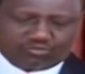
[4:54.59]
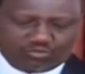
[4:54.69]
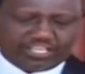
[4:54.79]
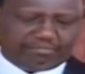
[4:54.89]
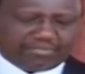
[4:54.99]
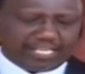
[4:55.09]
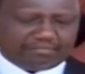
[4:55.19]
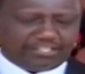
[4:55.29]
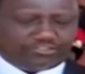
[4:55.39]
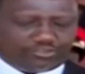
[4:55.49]
we may
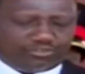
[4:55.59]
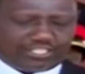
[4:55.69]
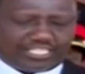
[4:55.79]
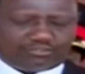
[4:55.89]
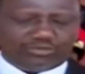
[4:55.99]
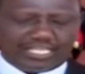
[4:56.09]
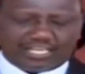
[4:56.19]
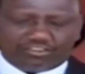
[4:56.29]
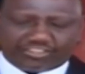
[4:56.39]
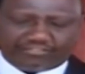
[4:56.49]
be sure that we
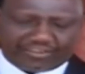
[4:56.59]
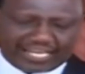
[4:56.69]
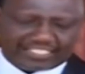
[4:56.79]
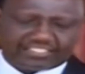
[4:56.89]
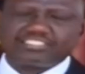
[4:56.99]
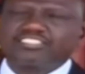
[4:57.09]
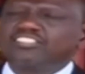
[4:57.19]
are on the verge